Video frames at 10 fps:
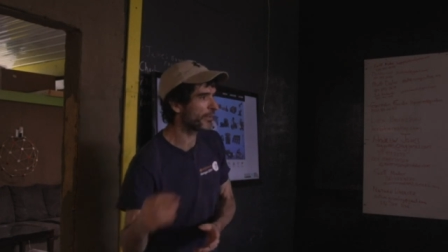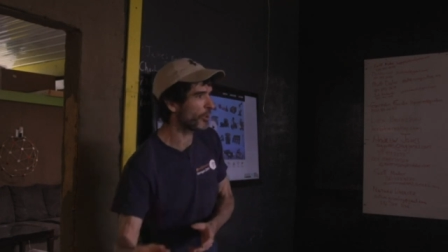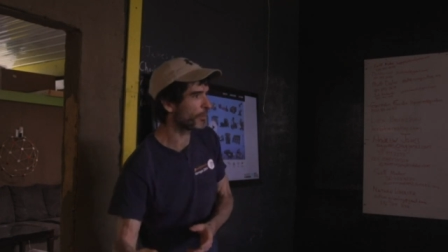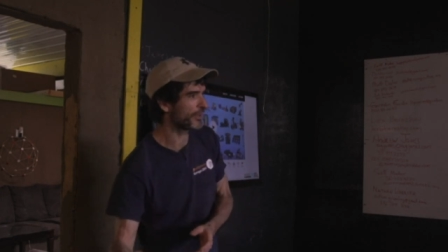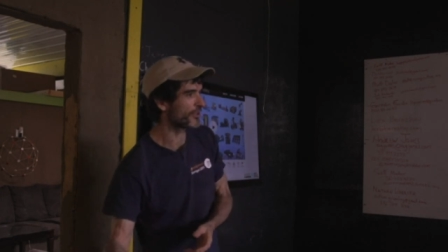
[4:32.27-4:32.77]
and be
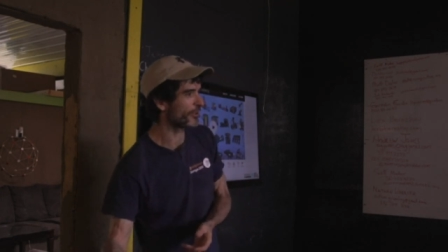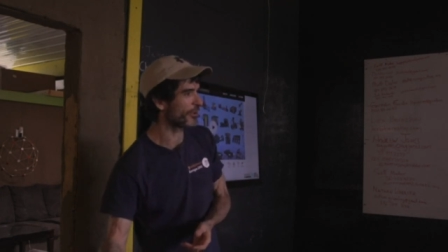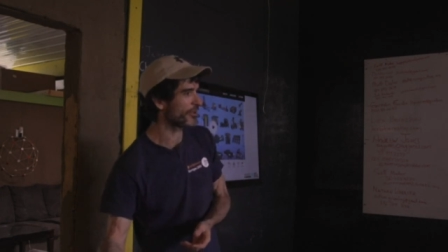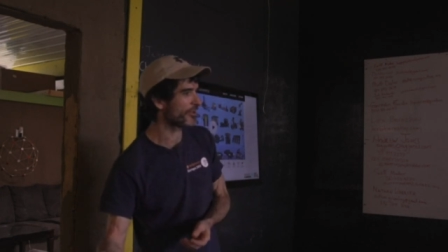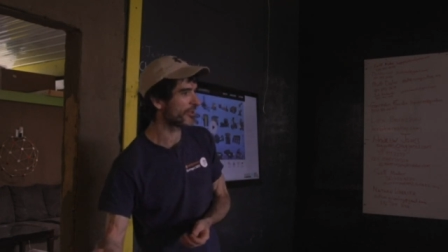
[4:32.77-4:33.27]
open
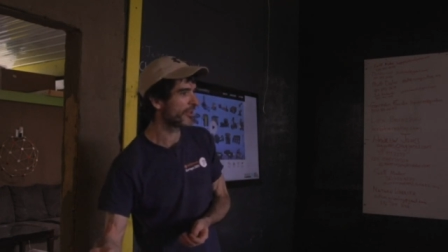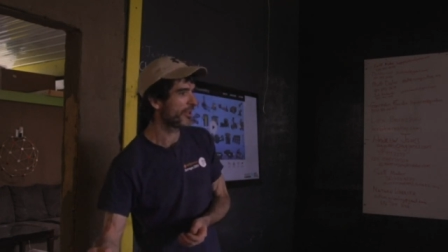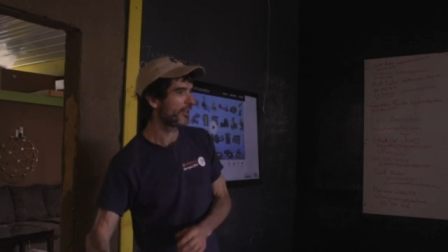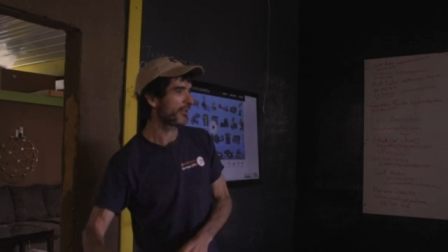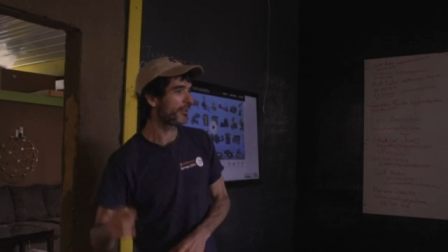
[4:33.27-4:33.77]
source.
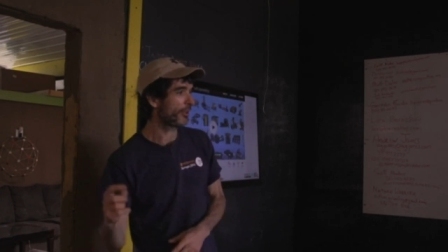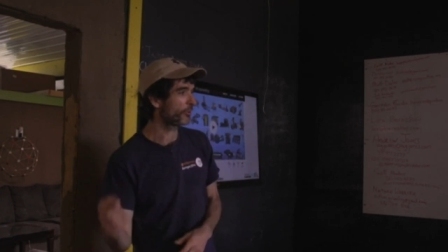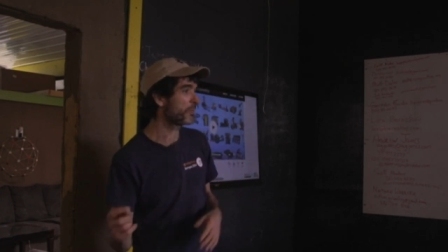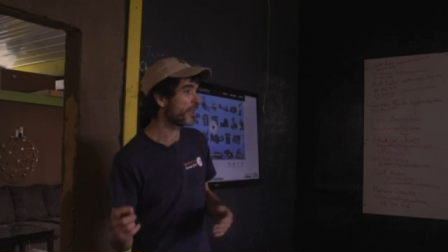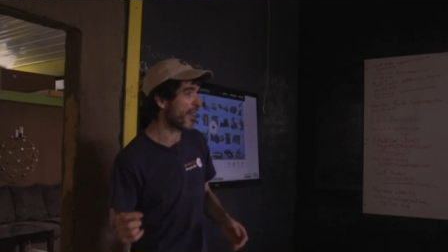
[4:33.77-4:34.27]

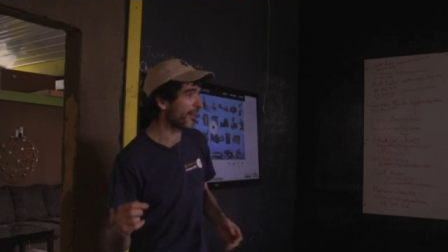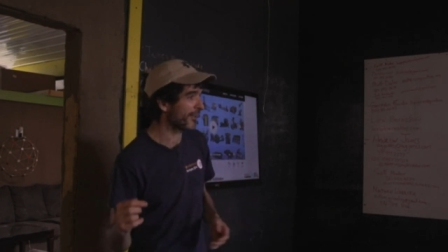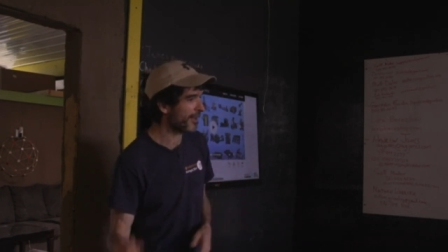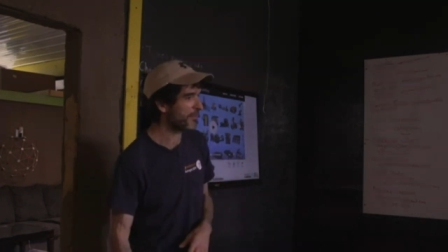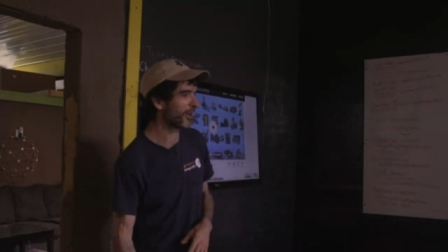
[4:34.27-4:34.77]
Don't be
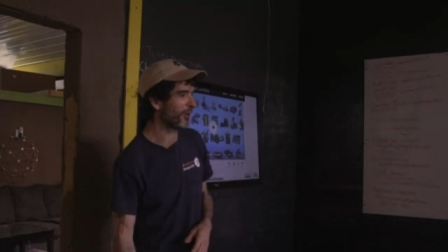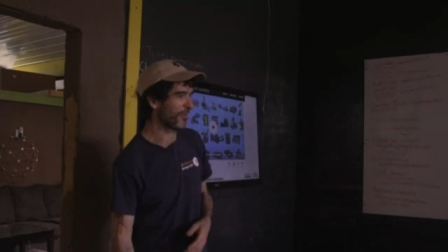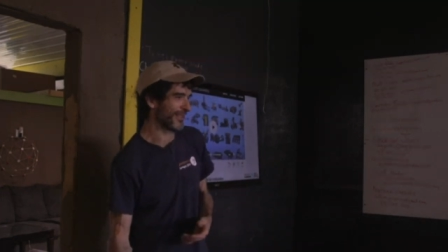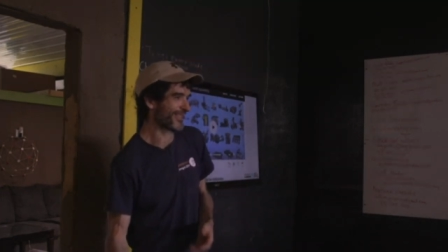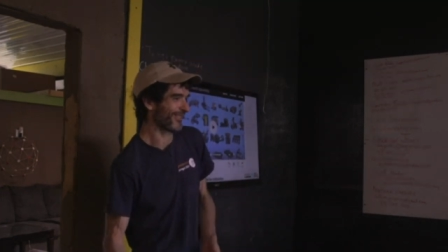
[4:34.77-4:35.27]
academic
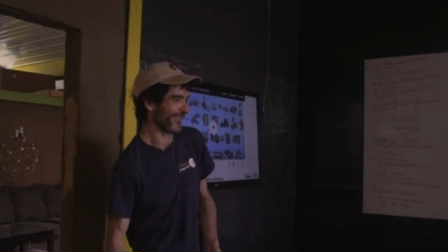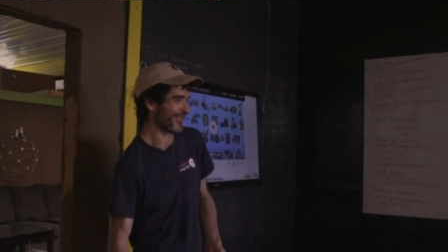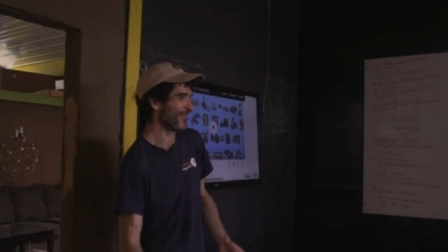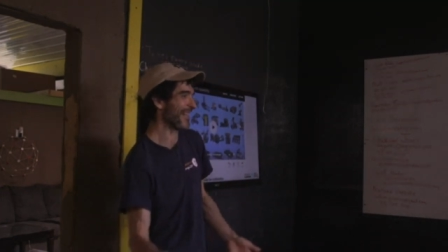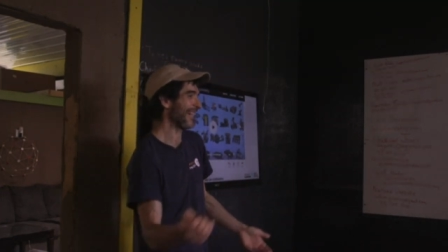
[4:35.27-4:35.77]
open
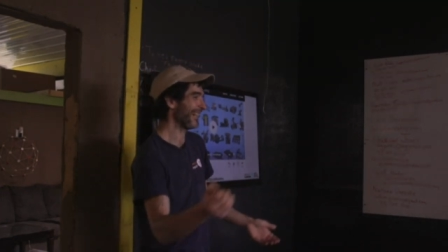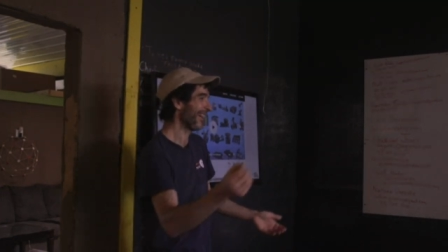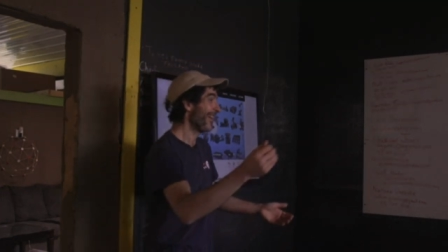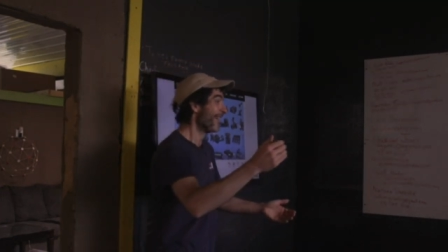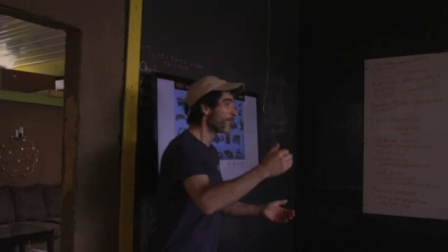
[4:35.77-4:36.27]
source,
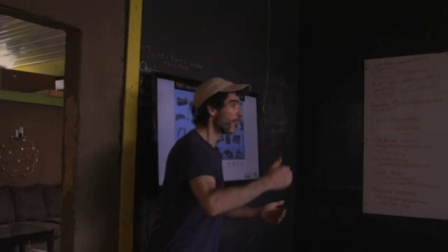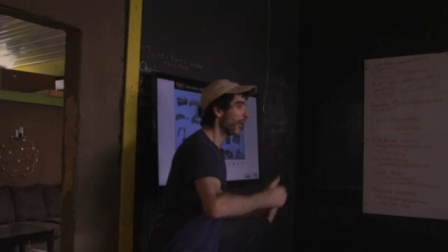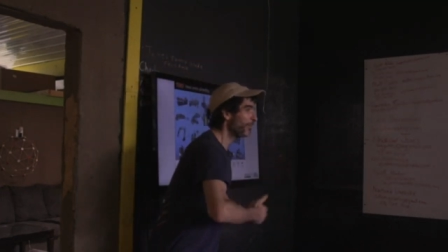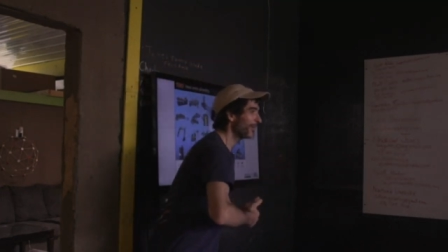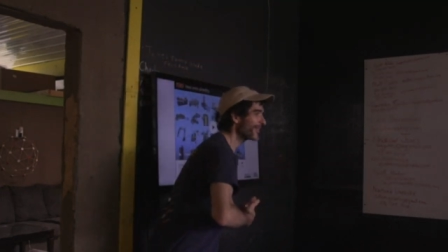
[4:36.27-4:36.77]
meaning
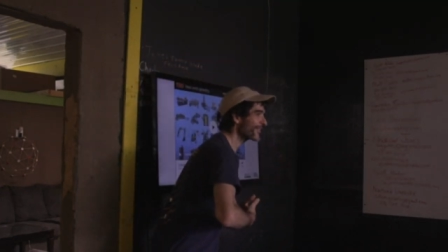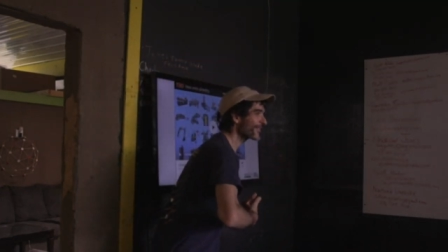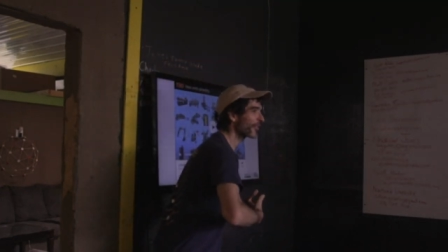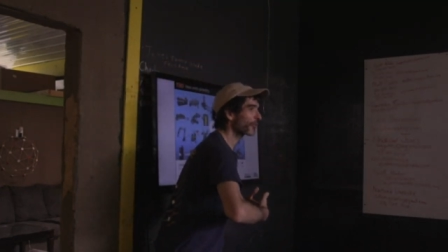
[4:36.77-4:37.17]
publish